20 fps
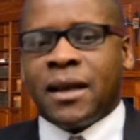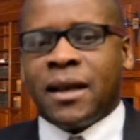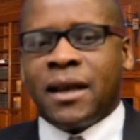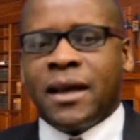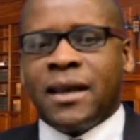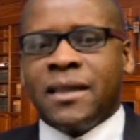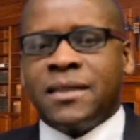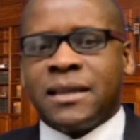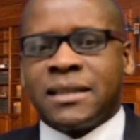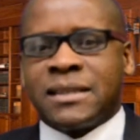
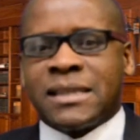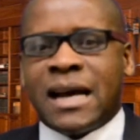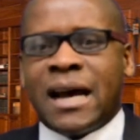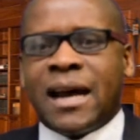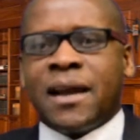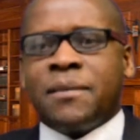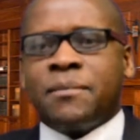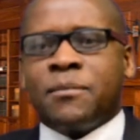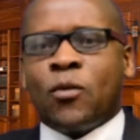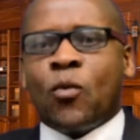and the
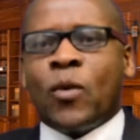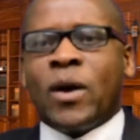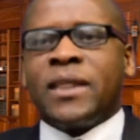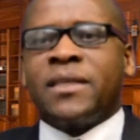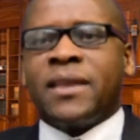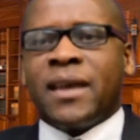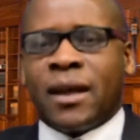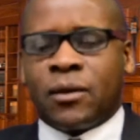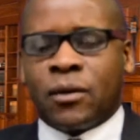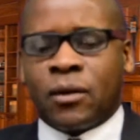time
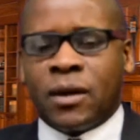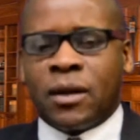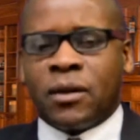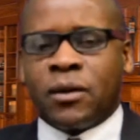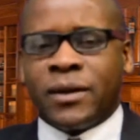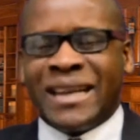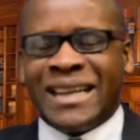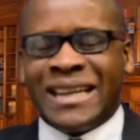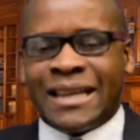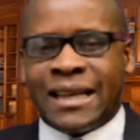when the
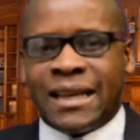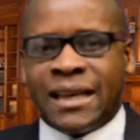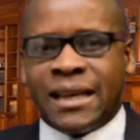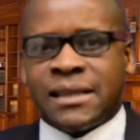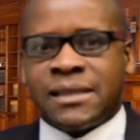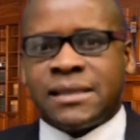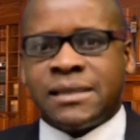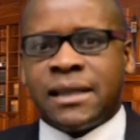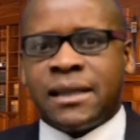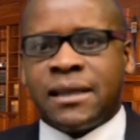adrenaline
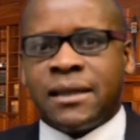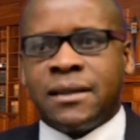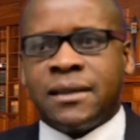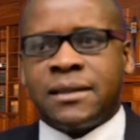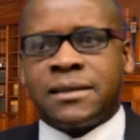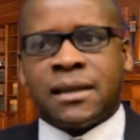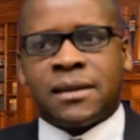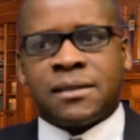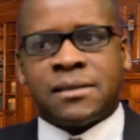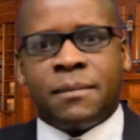kicks in,
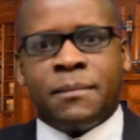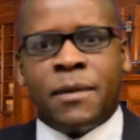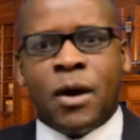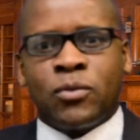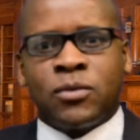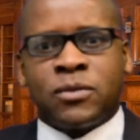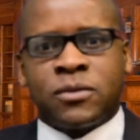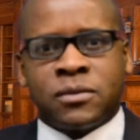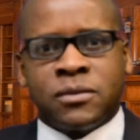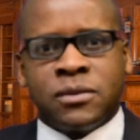it takes
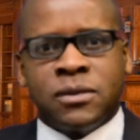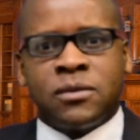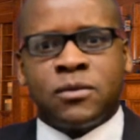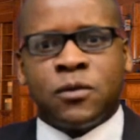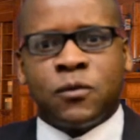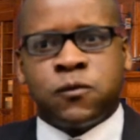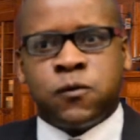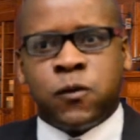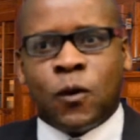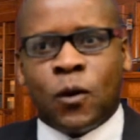about 3
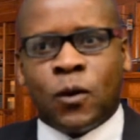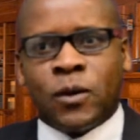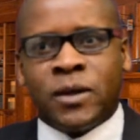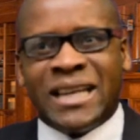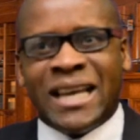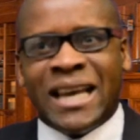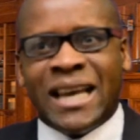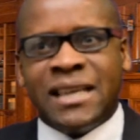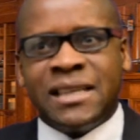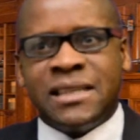to 4
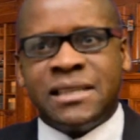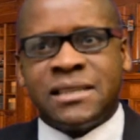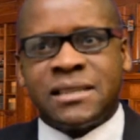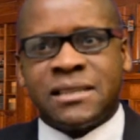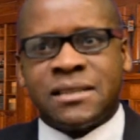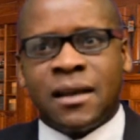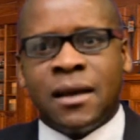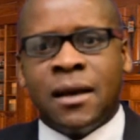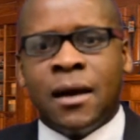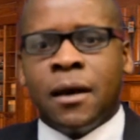
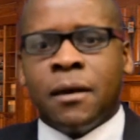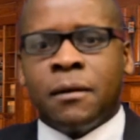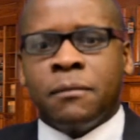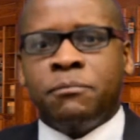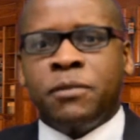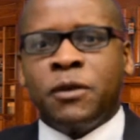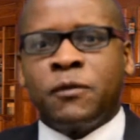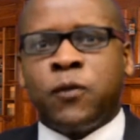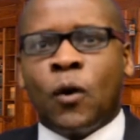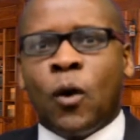days
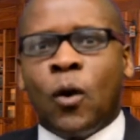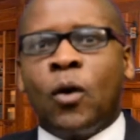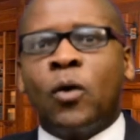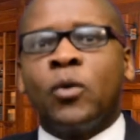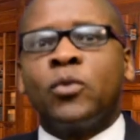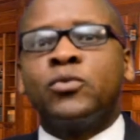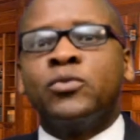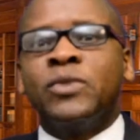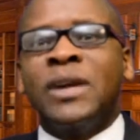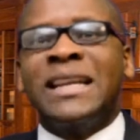
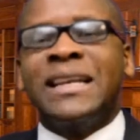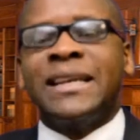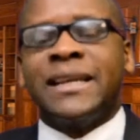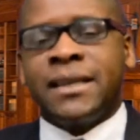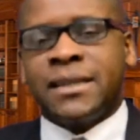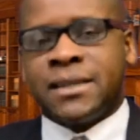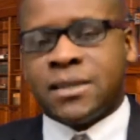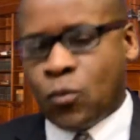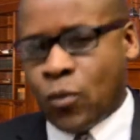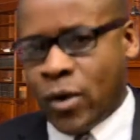before really
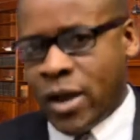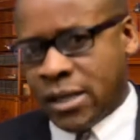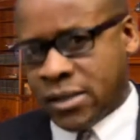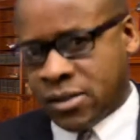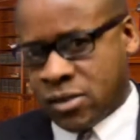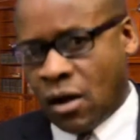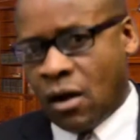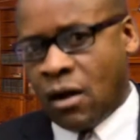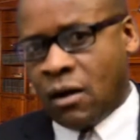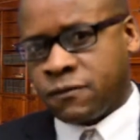it
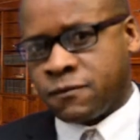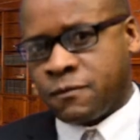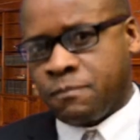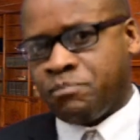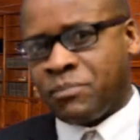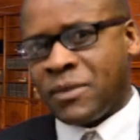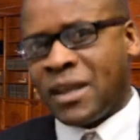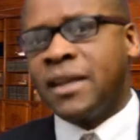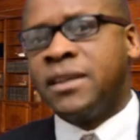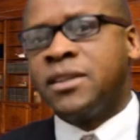wears off.
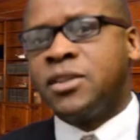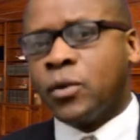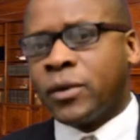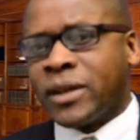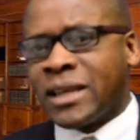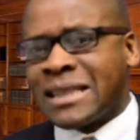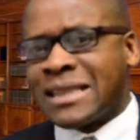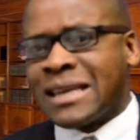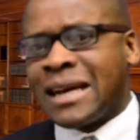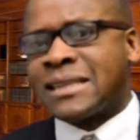And
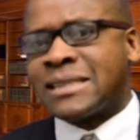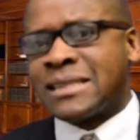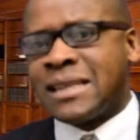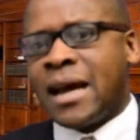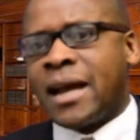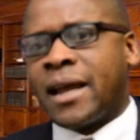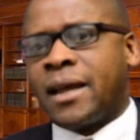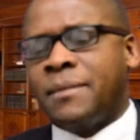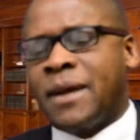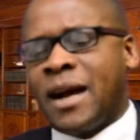during that
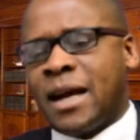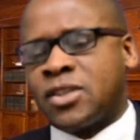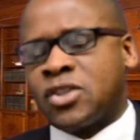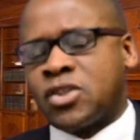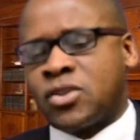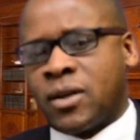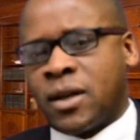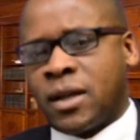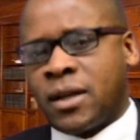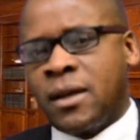time,
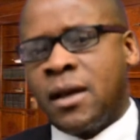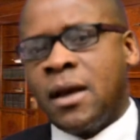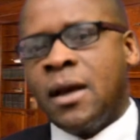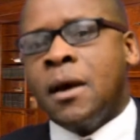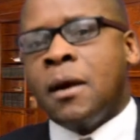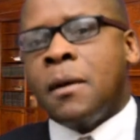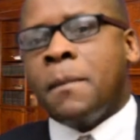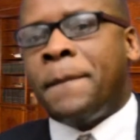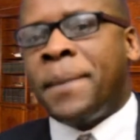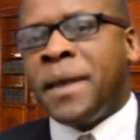actually,
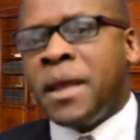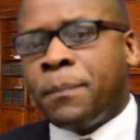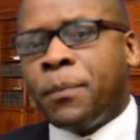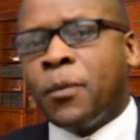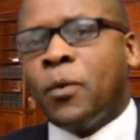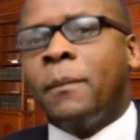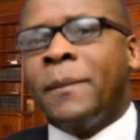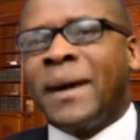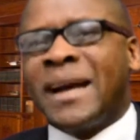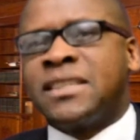
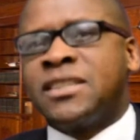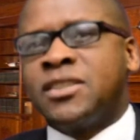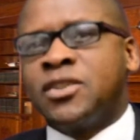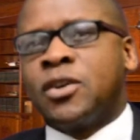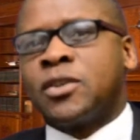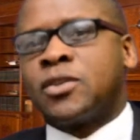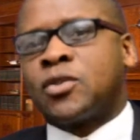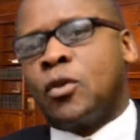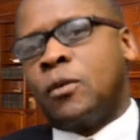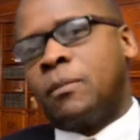people might
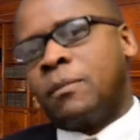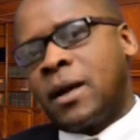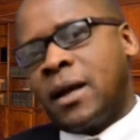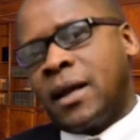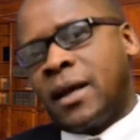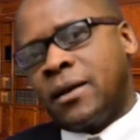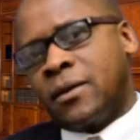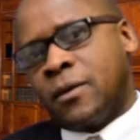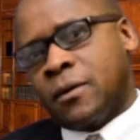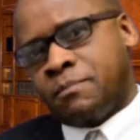not
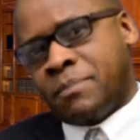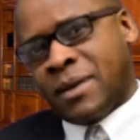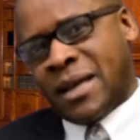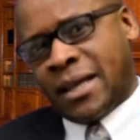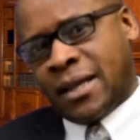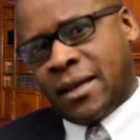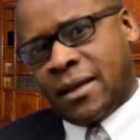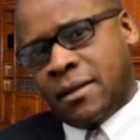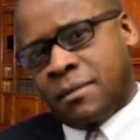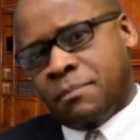complain of
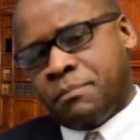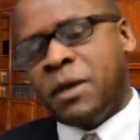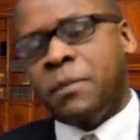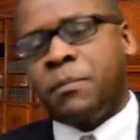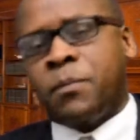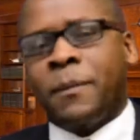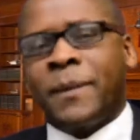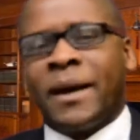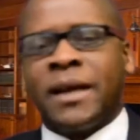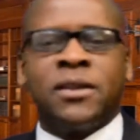pain.
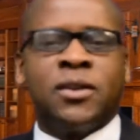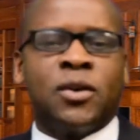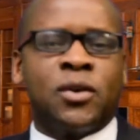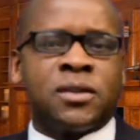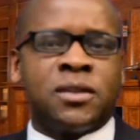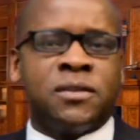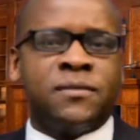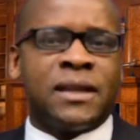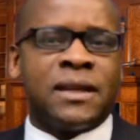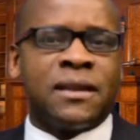People might
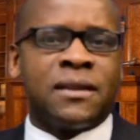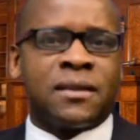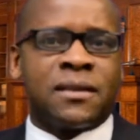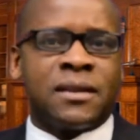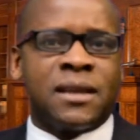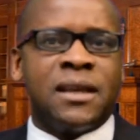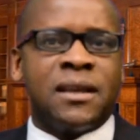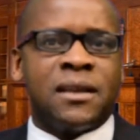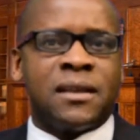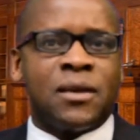not even
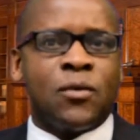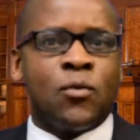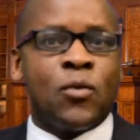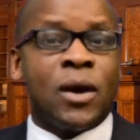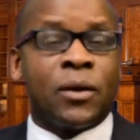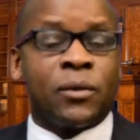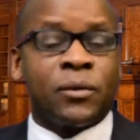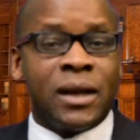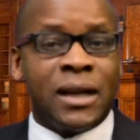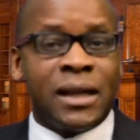think they
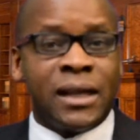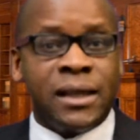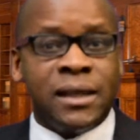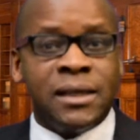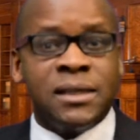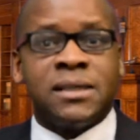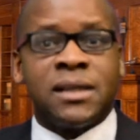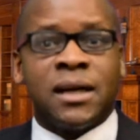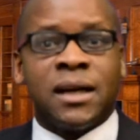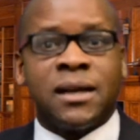were really
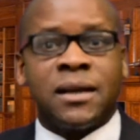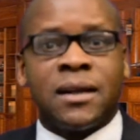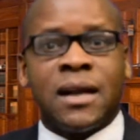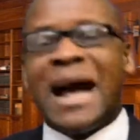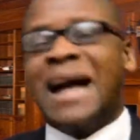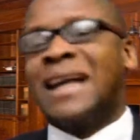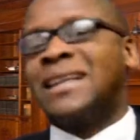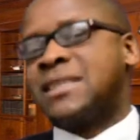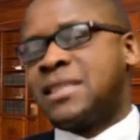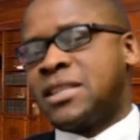injured
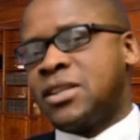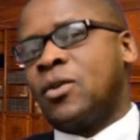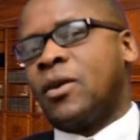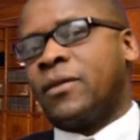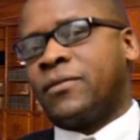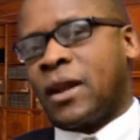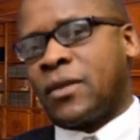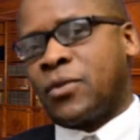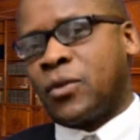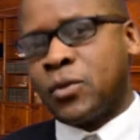until
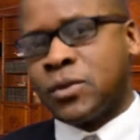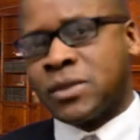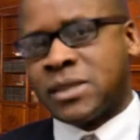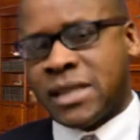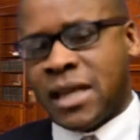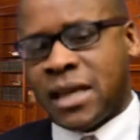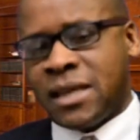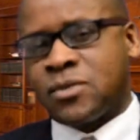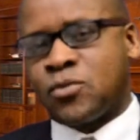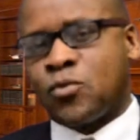after those
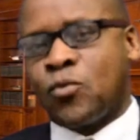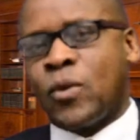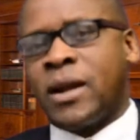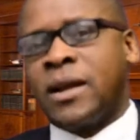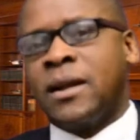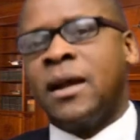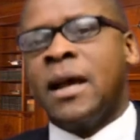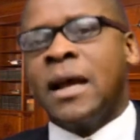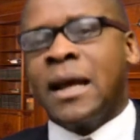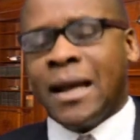days
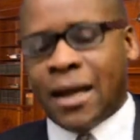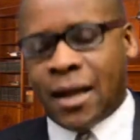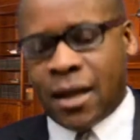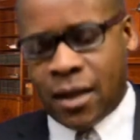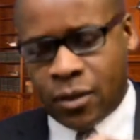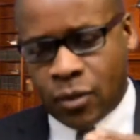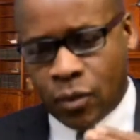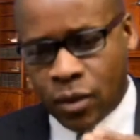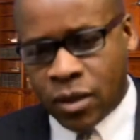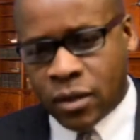when
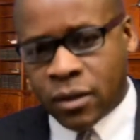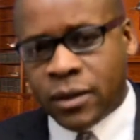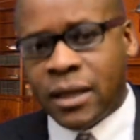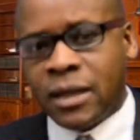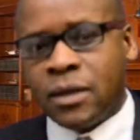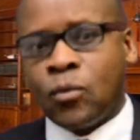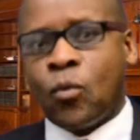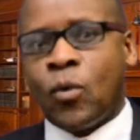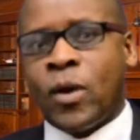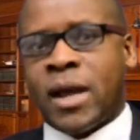
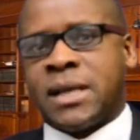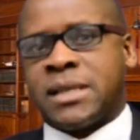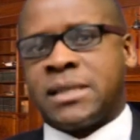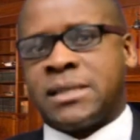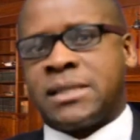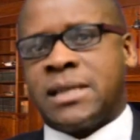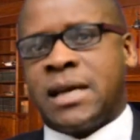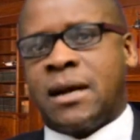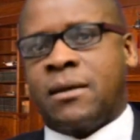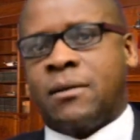adrenaline wears
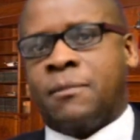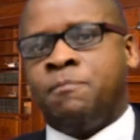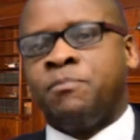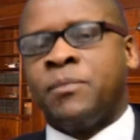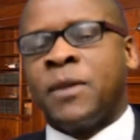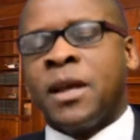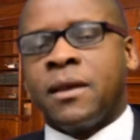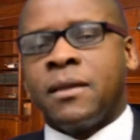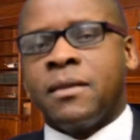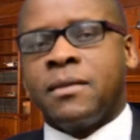down.
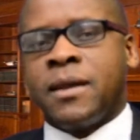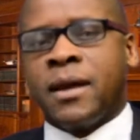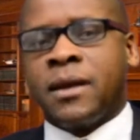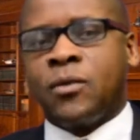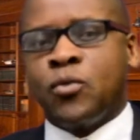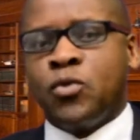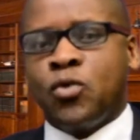Then